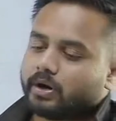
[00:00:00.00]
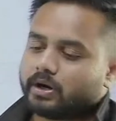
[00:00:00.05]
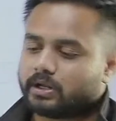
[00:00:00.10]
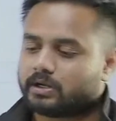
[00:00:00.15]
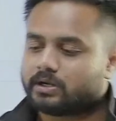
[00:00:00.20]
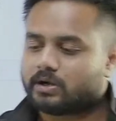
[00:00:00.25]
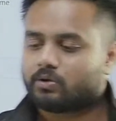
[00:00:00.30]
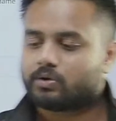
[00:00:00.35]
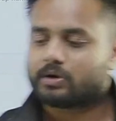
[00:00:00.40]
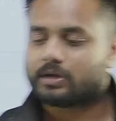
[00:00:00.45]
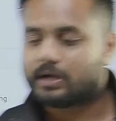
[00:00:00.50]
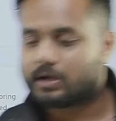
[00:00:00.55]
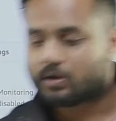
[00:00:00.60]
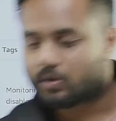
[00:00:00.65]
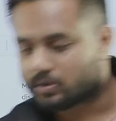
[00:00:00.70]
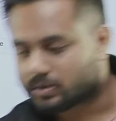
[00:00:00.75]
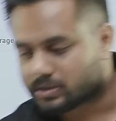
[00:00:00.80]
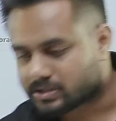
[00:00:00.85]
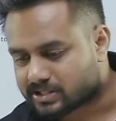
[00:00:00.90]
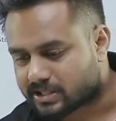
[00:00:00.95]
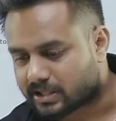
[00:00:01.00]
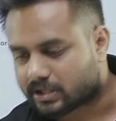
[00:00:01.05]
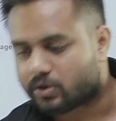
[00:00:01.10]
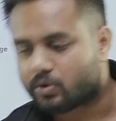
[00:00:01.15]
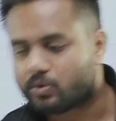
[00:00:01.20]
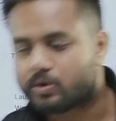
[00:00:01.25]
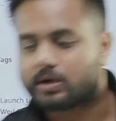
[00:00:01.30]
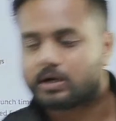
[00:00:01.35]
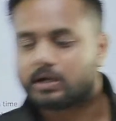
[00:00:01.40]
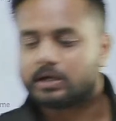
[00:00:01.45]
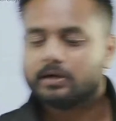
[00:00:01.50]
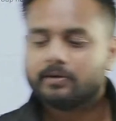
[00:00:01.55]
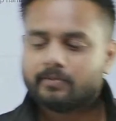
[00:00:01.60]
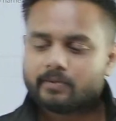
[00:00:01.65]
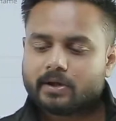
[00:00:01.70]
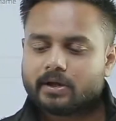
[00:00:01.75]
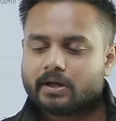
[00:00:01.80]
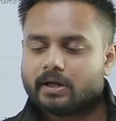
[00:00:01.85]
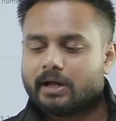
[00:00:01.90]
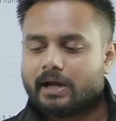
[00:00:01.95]
Now click on this security,
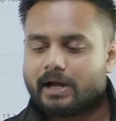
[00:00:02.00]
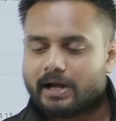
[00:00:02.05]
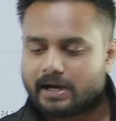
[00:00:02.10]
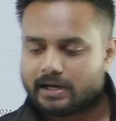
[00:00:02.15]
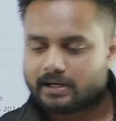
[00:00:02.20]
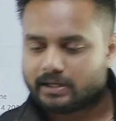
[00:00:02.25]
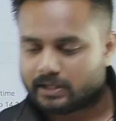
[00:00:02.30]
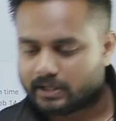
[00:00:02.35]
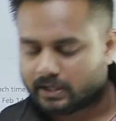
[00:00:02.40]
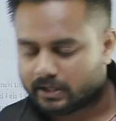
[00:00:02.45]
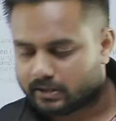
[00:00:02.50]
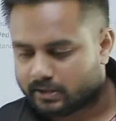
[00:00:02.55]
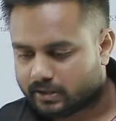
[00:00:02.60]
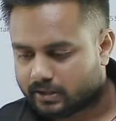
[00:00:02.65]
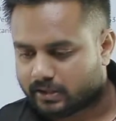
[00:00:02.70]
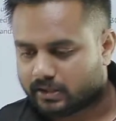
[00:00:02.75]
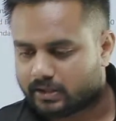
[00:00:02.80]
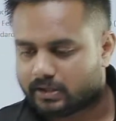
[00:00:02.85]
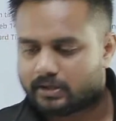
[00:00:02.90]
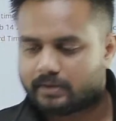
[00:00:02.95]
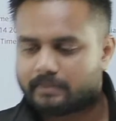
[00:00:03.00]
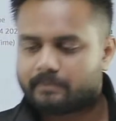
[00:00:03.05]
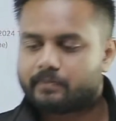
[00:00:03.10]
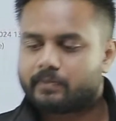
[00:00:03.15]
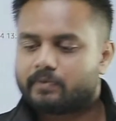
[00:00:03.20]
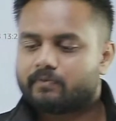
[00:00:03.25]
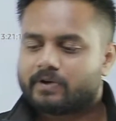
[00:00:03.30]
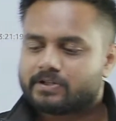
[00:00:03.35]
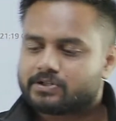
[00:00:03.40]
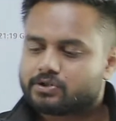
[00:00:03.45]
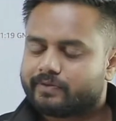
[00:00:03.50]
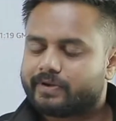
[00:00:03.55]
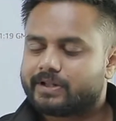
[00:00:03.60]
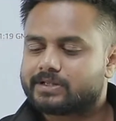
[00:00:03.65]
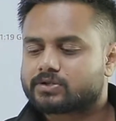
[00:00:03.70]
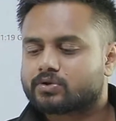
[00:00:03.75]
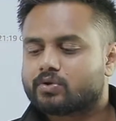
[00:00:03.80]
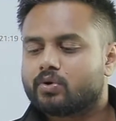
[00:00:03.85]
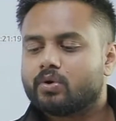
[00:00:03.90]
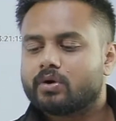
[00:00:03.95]
and here once you will
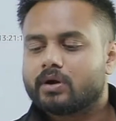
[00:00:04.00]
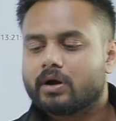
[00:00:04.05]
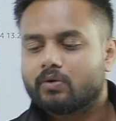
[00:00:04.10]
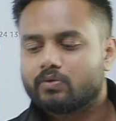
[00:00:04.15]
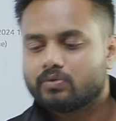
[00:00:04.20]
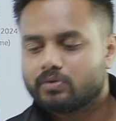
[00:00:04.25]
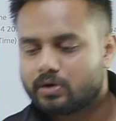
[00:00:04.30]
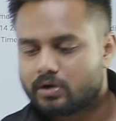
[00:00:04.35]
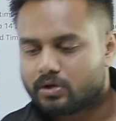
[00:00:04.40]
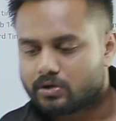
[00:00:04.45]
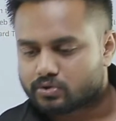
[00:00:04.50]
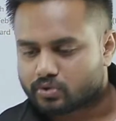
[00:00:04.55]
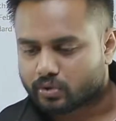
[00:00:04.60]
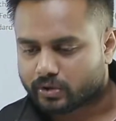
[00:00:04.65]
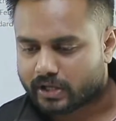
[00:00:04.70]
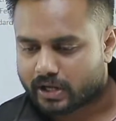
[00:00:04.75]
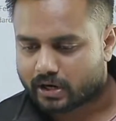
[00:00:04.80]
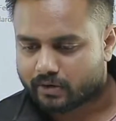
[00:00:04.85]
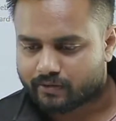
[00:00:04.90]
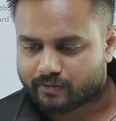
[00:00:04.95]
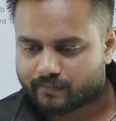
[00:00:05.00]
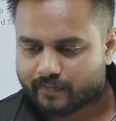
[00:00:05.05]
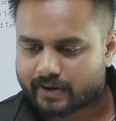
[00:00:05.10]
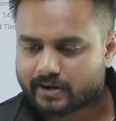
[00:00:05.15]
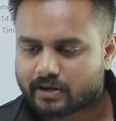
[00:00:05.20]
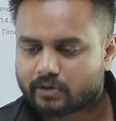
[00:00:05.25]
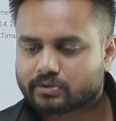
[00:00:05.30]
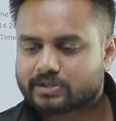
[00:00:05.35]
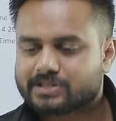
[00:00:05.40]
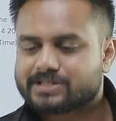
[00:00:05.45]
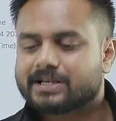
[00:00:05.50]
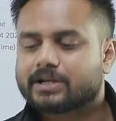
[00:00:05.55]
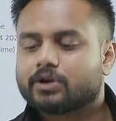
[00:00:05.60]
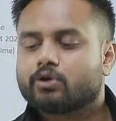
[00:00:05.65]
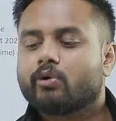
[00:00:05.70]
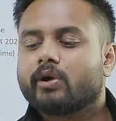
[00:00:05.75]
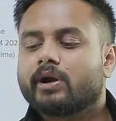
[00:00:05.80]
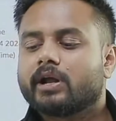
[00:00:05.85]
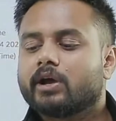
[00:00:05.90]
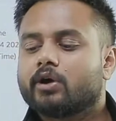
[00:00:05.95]
scroll down, so here you will find out the
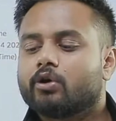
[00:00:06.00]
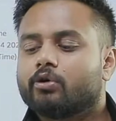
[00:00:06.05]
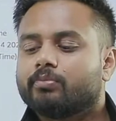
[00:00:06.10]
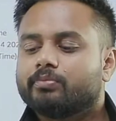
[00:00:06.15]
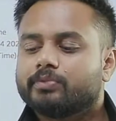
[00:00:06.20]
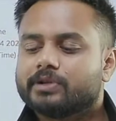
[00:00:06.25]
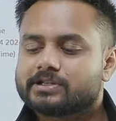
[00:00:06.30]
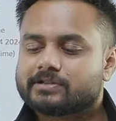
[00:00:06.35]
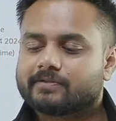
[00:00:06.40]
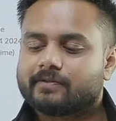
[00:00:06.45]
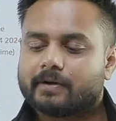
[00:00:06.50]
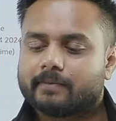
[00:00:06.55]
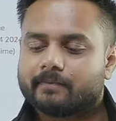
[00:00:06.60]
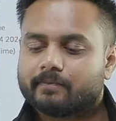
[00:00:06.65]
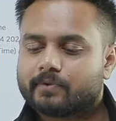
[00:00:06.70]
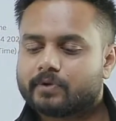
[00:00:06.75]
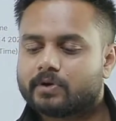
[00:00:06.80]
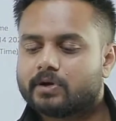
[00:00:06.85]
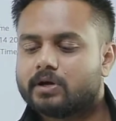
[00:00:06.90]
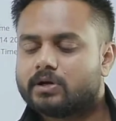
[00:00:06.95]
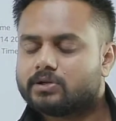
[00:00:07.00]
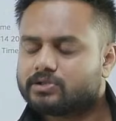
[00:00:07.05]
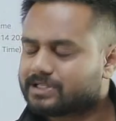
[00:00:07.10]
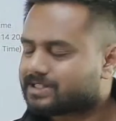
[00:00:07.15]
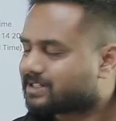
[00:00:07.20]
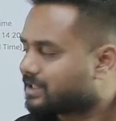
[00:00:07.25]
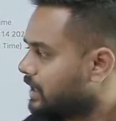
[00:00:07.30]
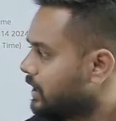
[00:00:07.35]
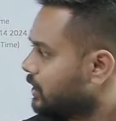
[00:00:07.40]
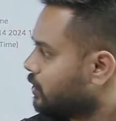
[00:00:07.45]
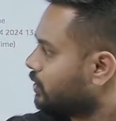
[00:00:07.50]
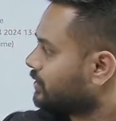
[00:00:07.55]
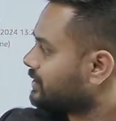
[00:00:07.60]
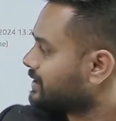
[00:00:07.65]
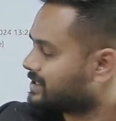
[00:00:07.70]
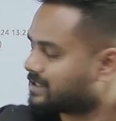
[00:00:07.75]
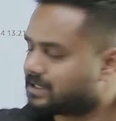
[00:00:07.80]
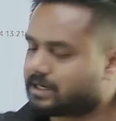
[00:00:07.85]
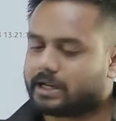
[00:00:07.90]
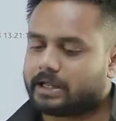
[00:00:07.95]
security group, this one. Just click on
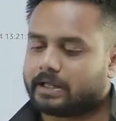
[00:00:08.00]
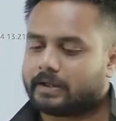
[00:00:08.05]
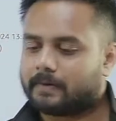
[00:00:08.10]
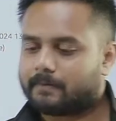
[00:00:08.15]
this link.